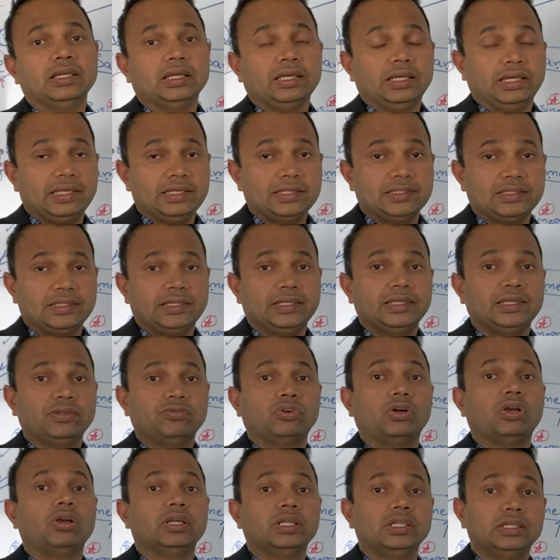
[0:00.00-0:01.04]
Is he
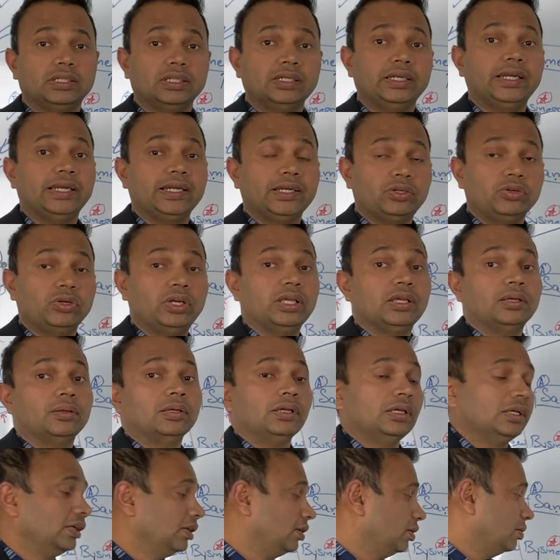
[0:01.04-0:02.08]
involved in the day-to-day
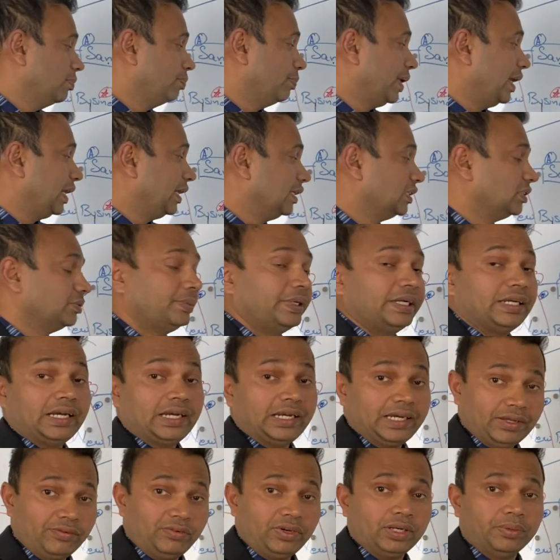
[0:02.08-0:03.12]
management and
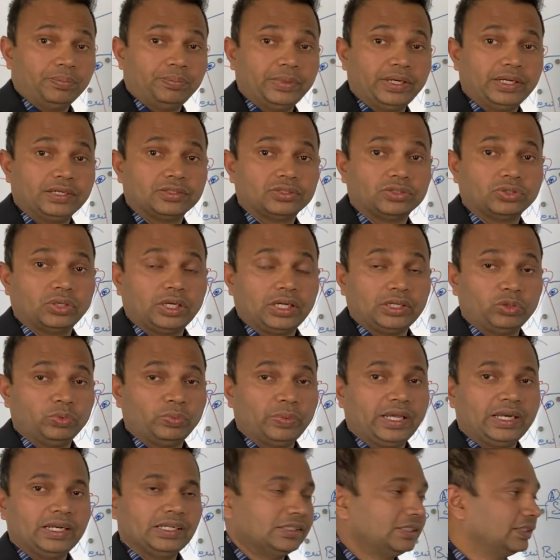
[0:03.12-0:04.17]
development? So are you
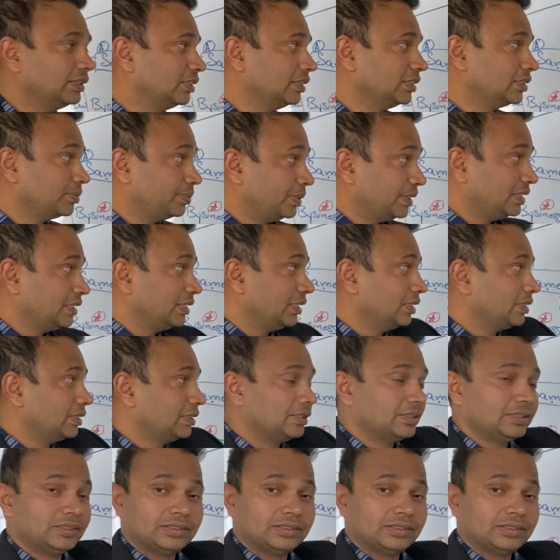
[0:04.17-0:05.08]
managing this business